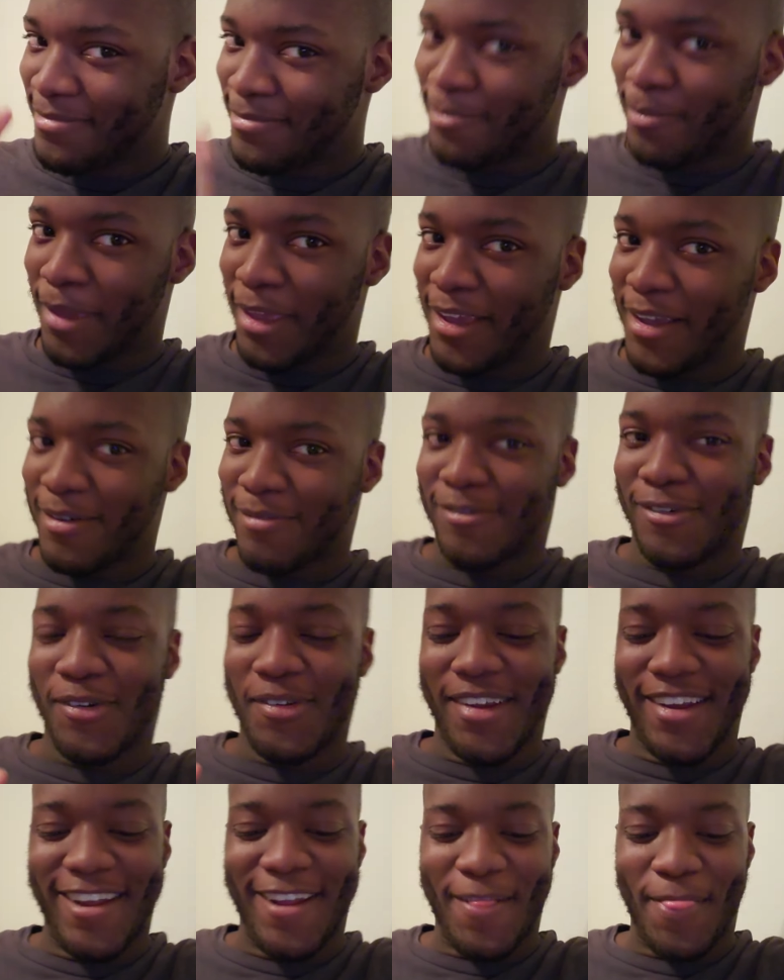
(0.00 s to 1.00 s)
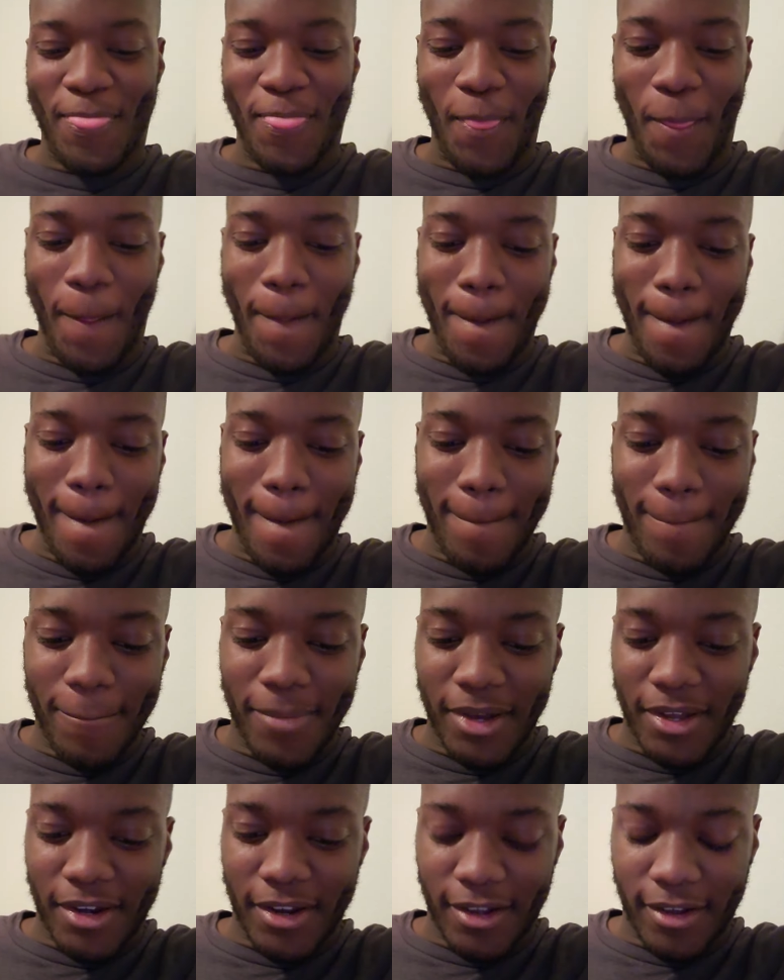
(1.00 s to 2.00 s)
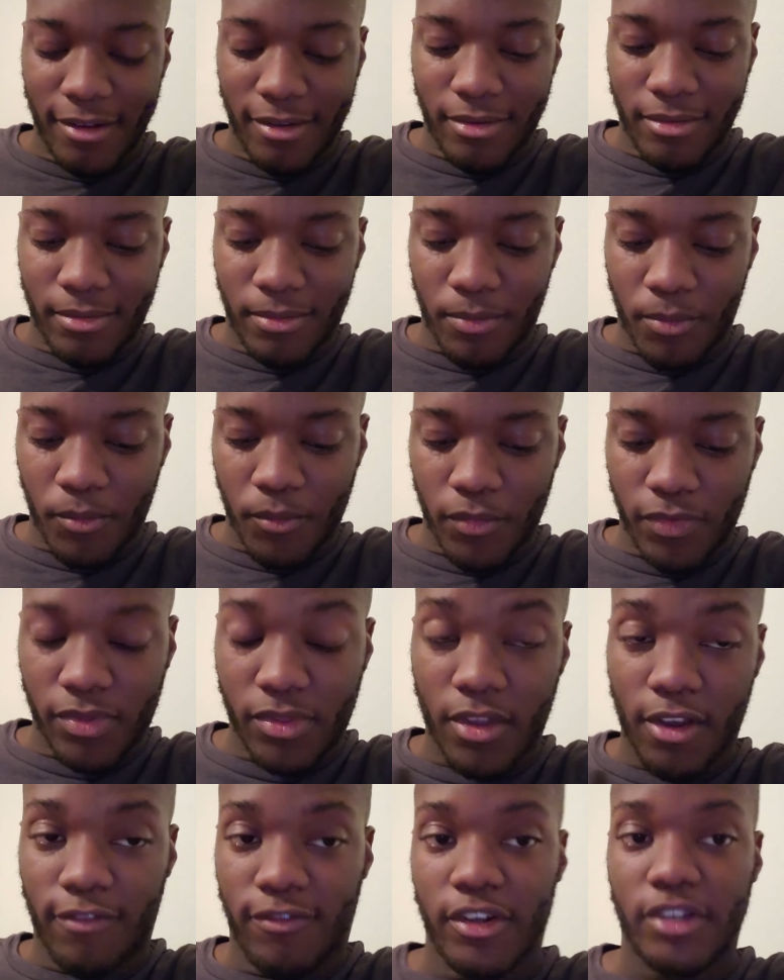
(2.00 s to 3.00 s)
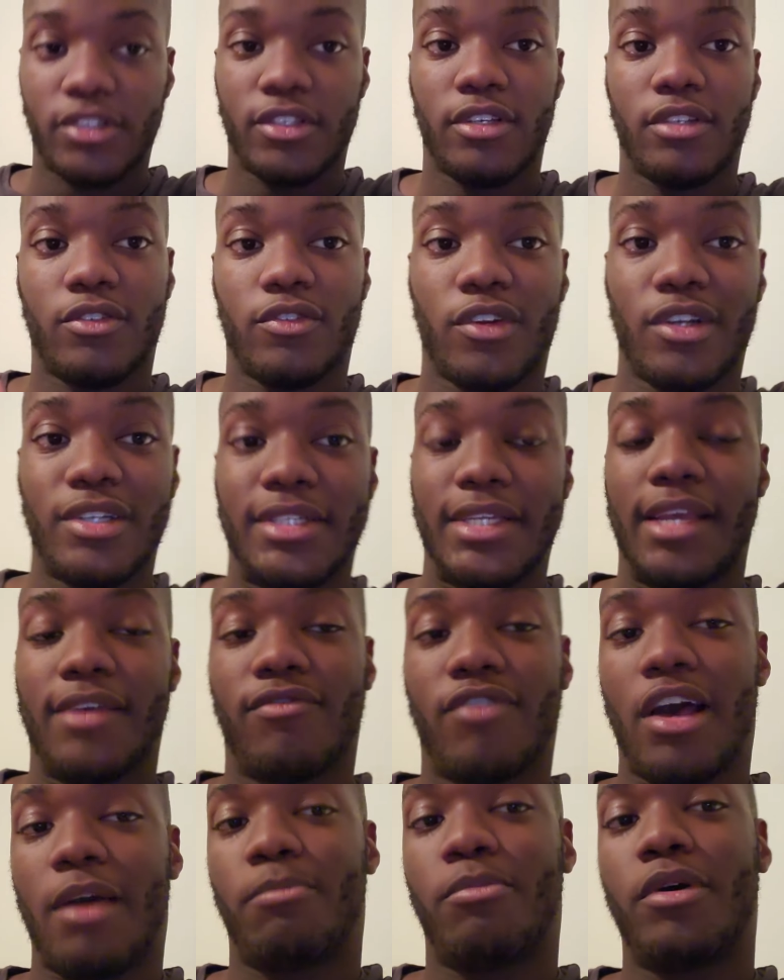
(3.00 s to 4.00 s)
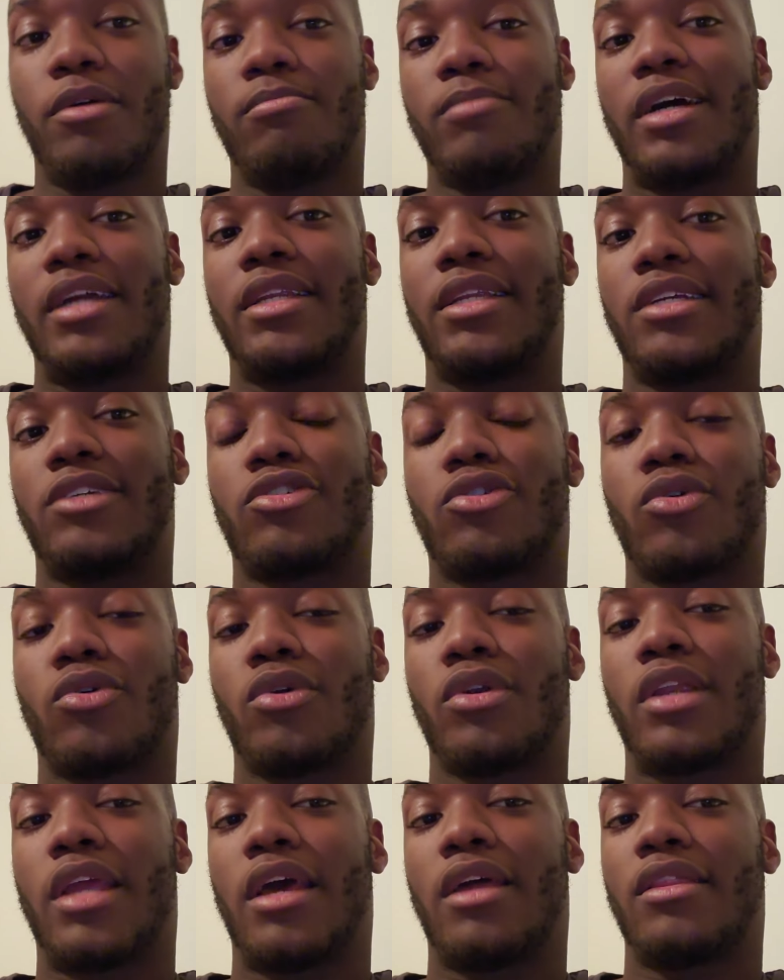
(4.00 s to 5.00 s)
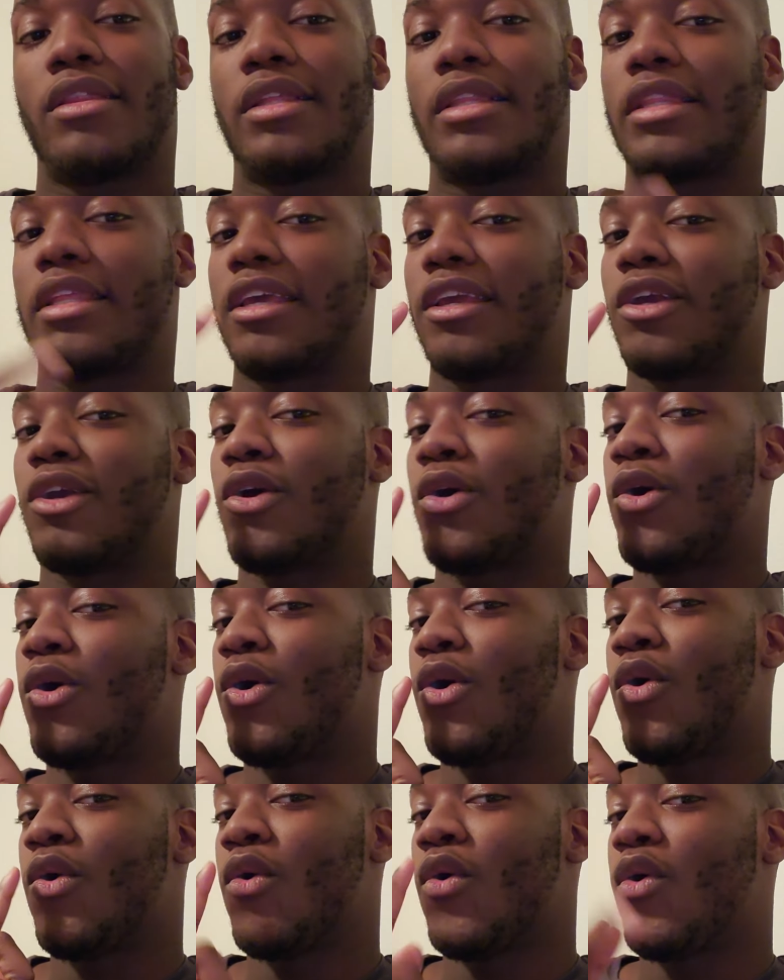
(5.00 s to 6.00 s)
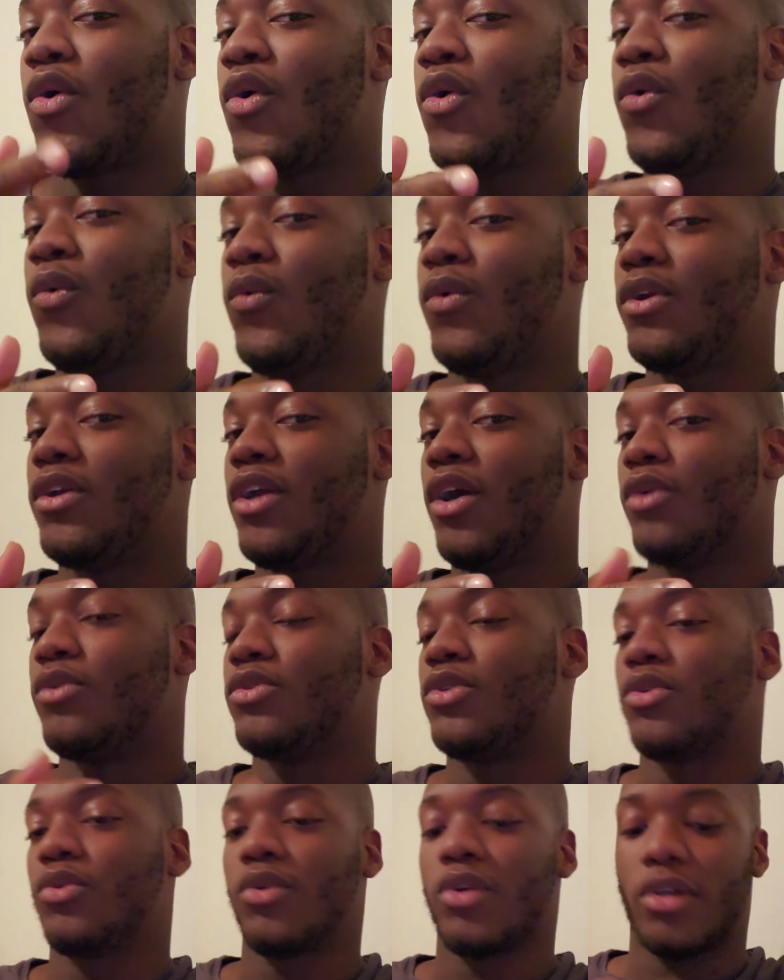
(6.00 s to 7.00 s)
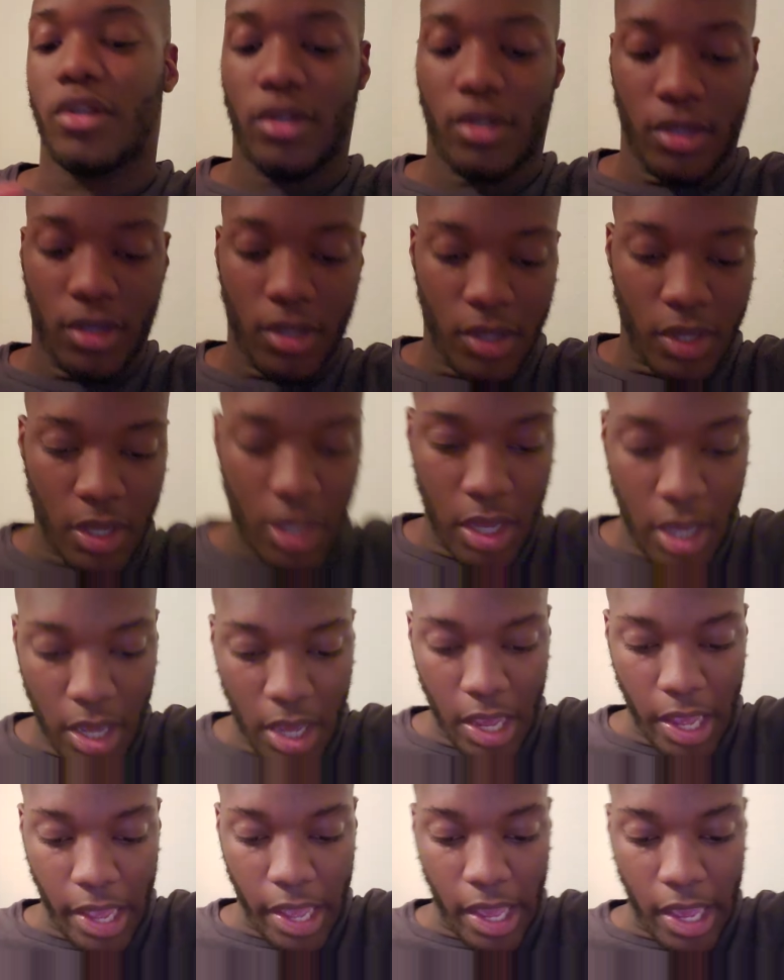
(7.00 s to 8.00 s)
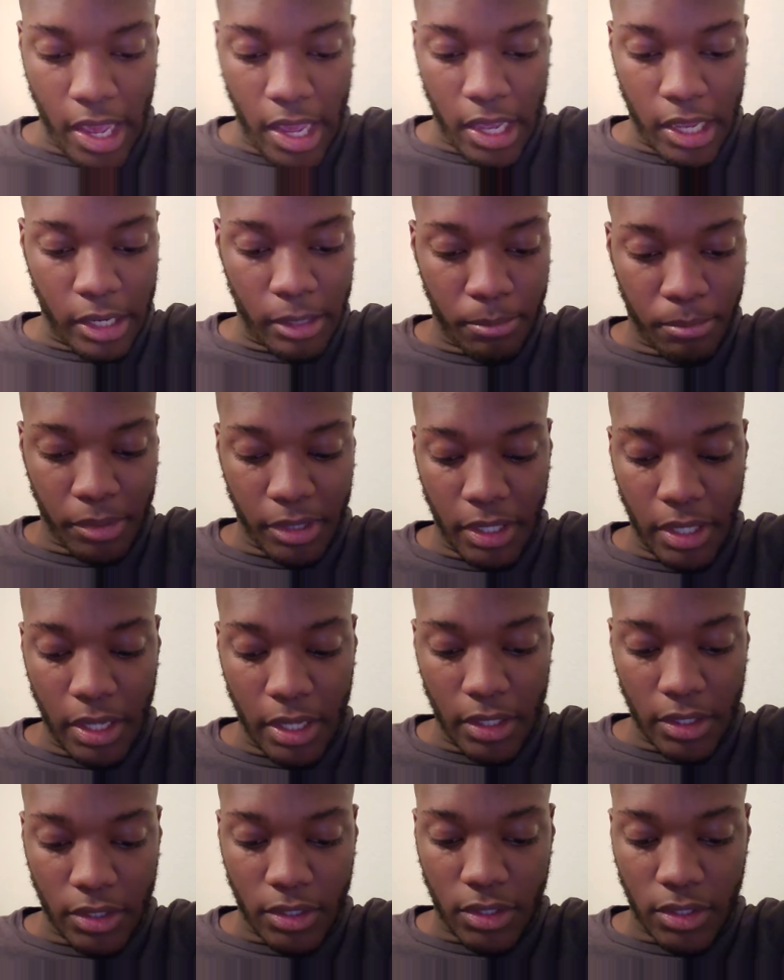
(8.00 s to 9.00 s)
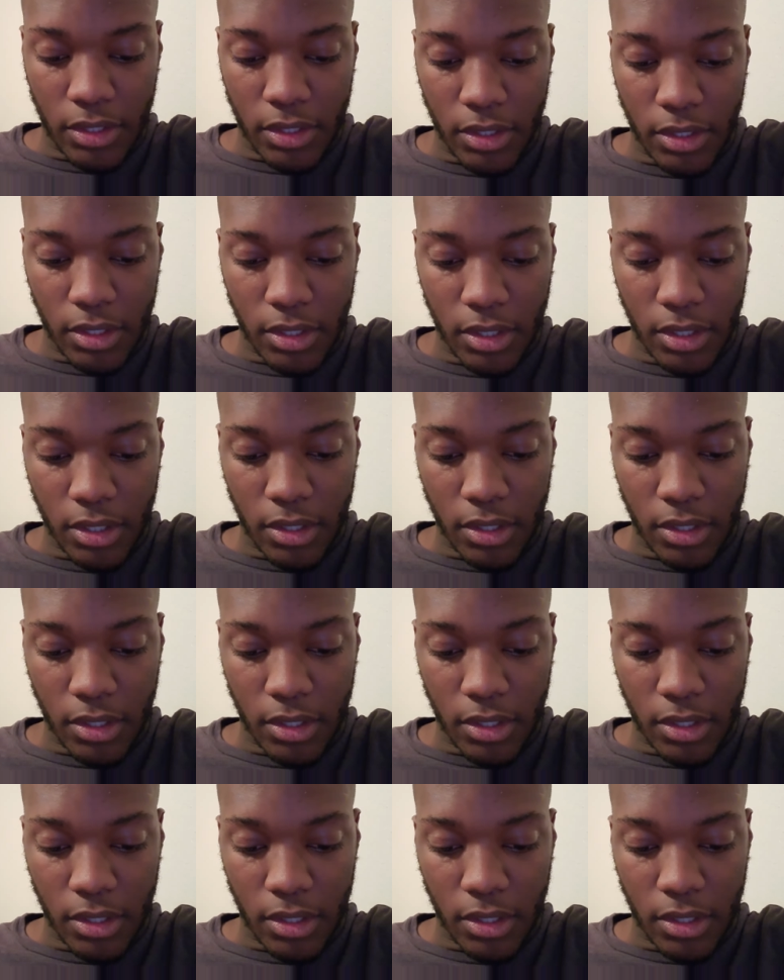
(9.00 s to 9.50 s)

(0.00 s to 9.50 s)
make up for it. But first things first, if I put my Discord down the link, who would go to it? And plus,